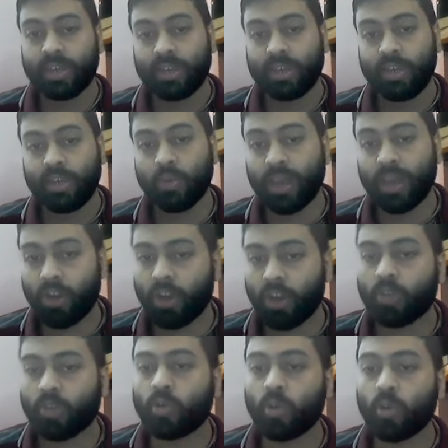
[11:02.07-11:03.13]
you
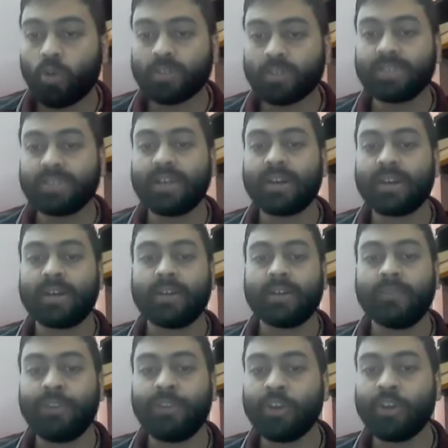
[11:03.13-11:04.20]
cannot close the
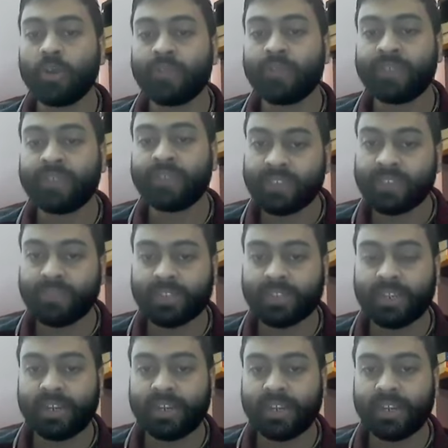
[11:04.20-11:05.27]
video conferencing
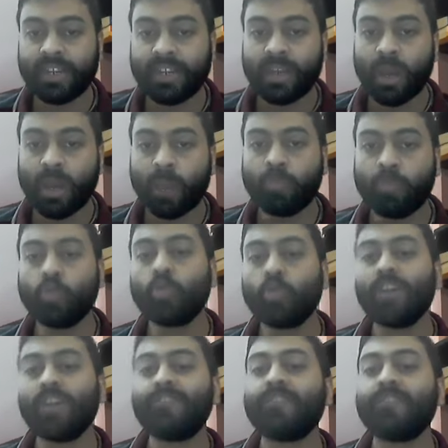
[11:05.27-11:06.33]
facility up to
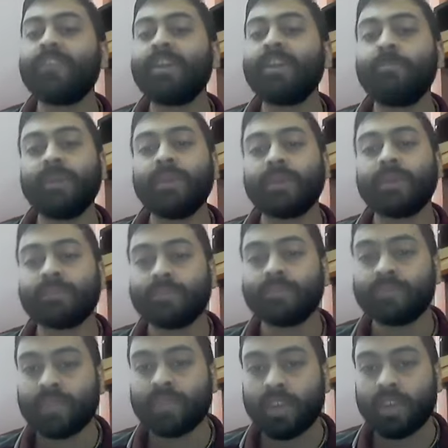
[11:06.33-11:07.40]
12:15 p.m.
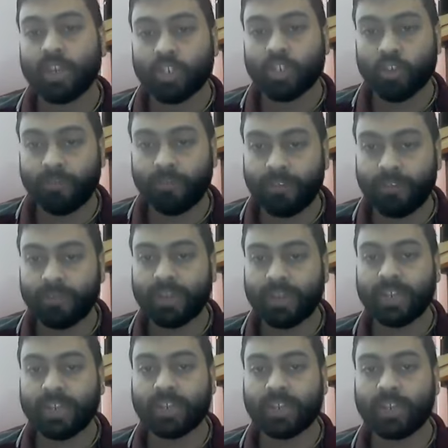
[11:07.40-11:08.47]
So
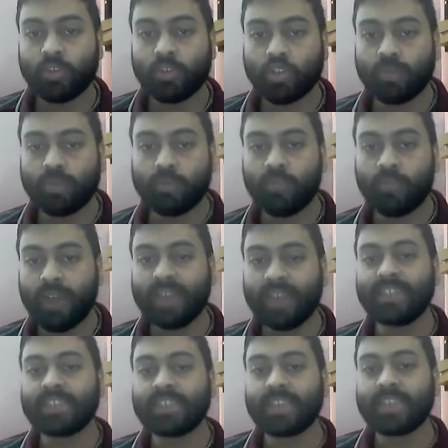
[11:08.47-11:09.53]
you should provide
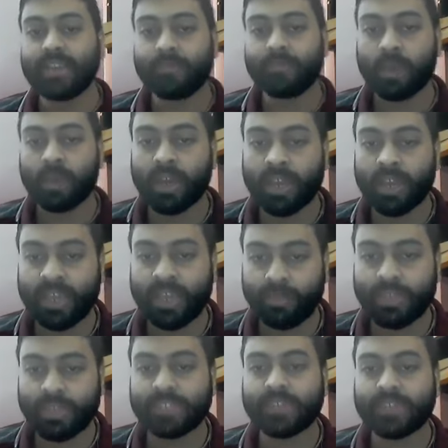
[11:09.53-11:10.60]
this,
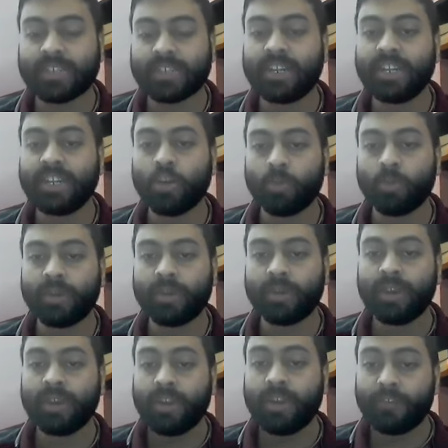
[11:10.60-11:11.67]
keep this facility open
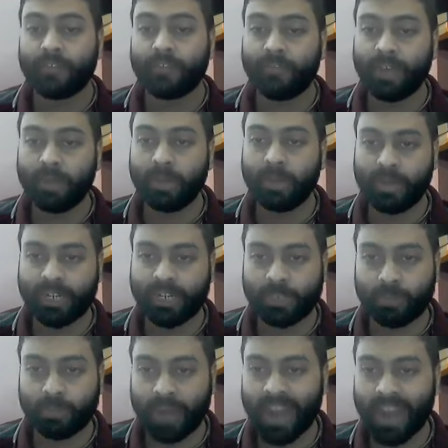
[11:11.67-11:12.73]
15 minutes
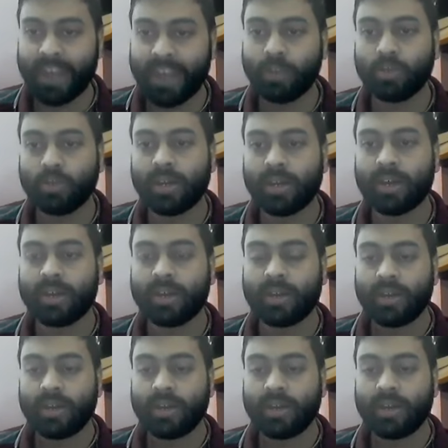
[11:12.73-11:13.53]
prior to the